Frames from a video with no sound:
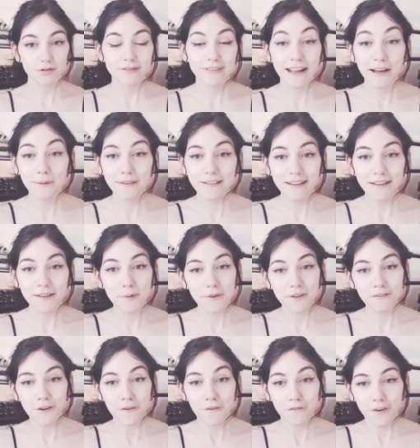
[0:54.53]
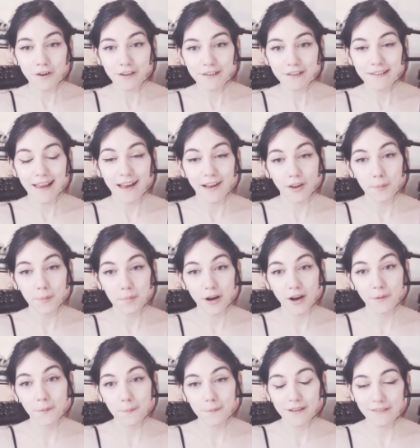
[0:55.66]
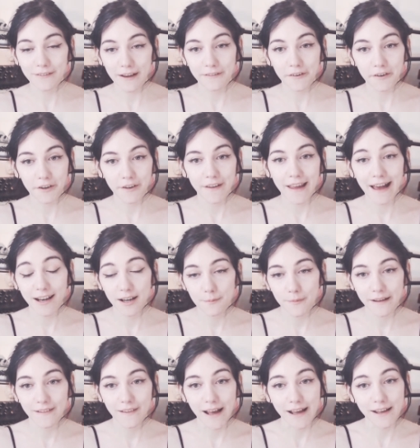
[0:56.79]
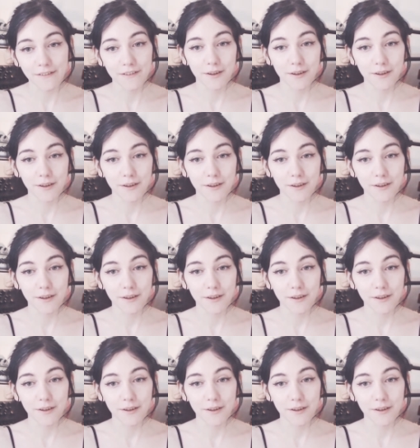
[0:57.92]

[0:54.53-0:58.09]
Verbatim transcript: That was like one of the first health problems I've ever really had in my life.